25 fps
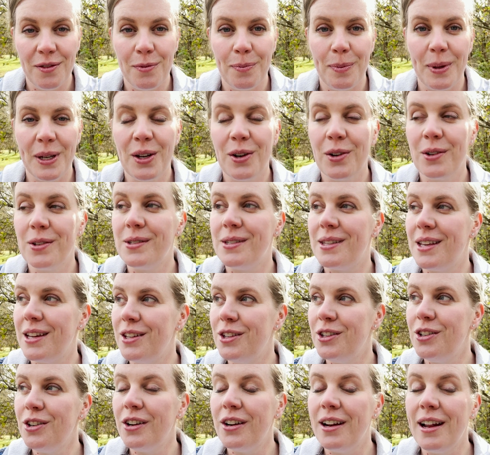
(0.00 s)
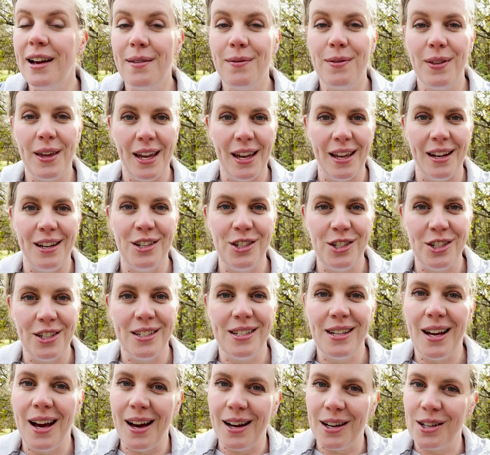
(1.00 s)
because then you don't have the energy
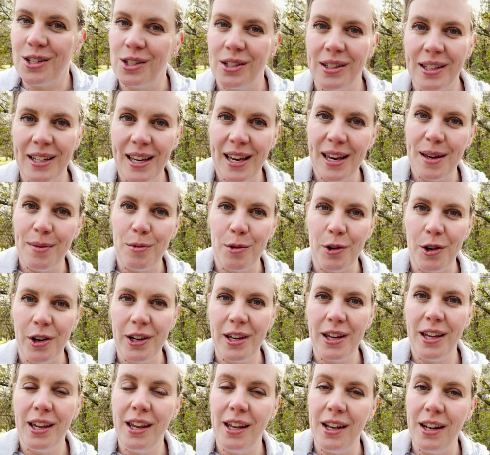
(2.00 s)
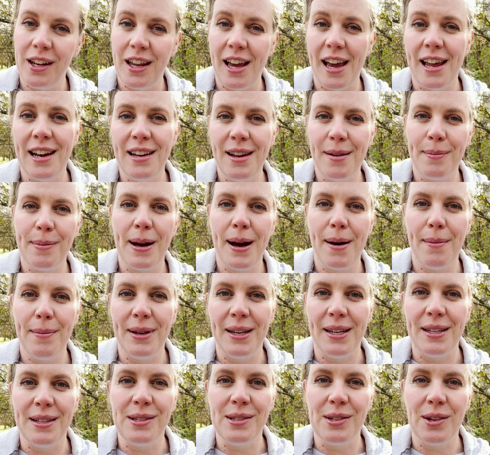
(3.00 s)
to actually keep working and you end up
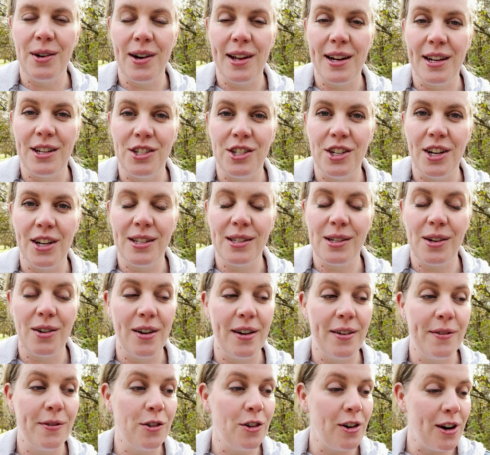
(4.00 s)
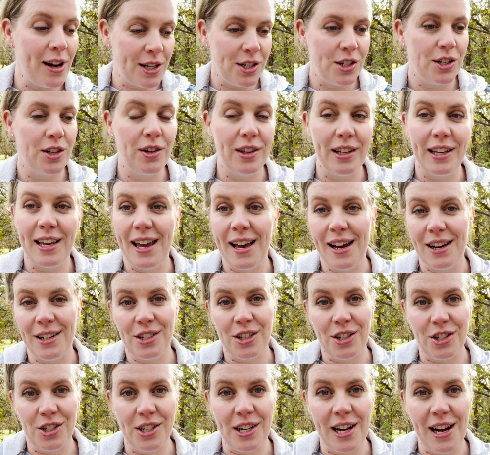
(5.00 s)
coming inside and just kind of crashing on the couch
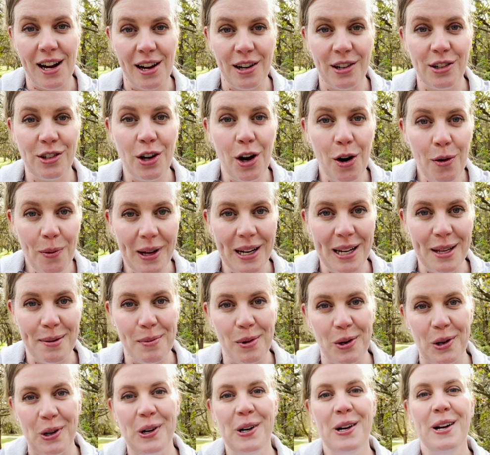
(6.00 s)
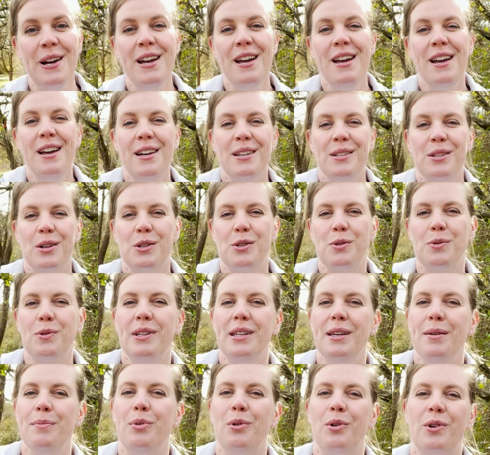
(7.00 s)
because you can't go anymore. So it's
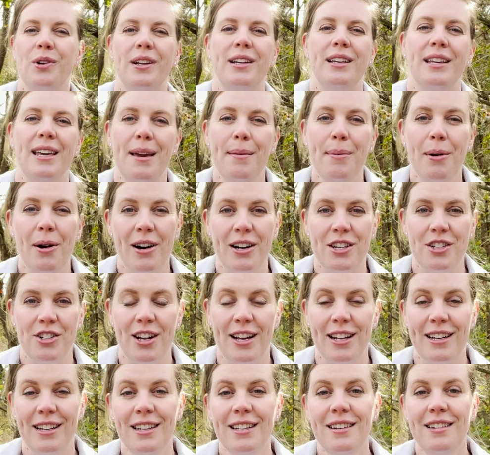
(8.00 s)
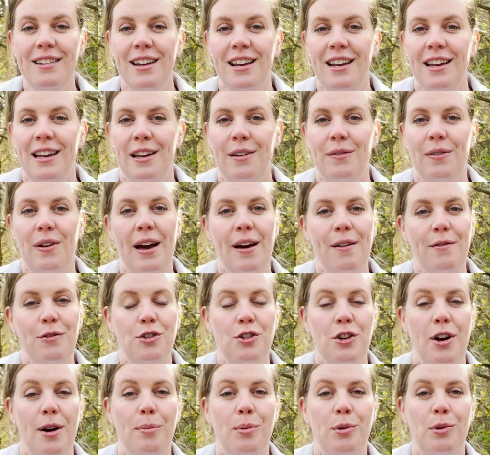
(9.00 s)
really important. Keep hydrated. If you have
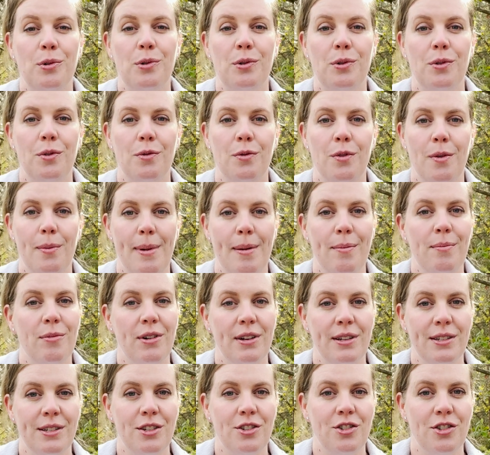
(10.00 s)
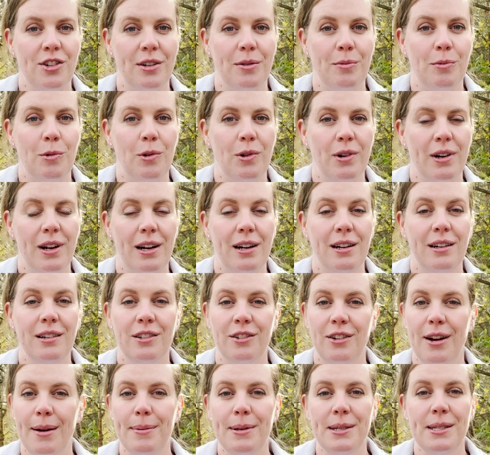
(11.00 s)
trouble remembering to drink water,
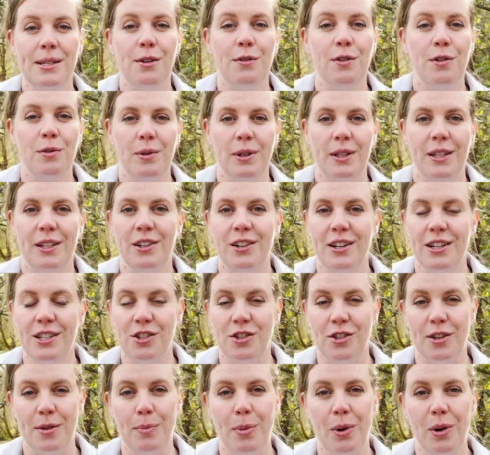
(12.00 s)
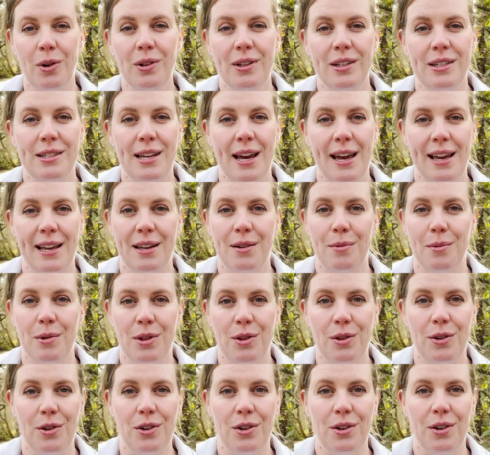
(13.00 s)
grab yourself a really nice drink bottle and take it
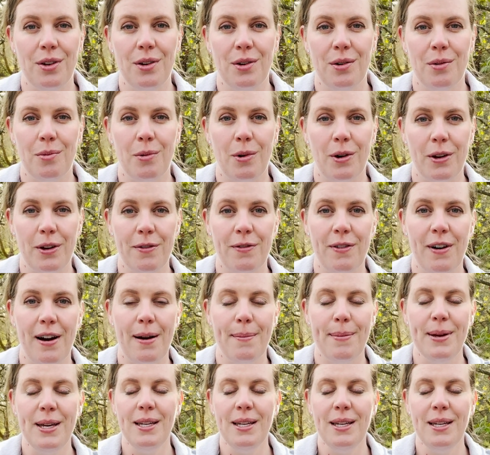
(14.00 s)
with you while you're farming,